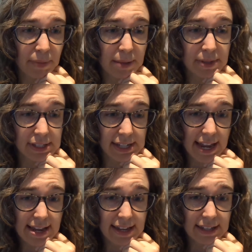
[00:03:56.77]
by
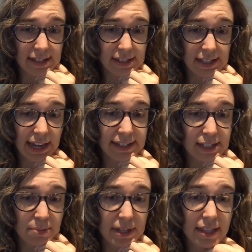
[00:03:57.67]
mistake, gets assigned
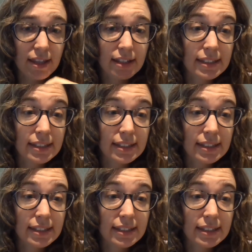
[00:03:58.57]
to be the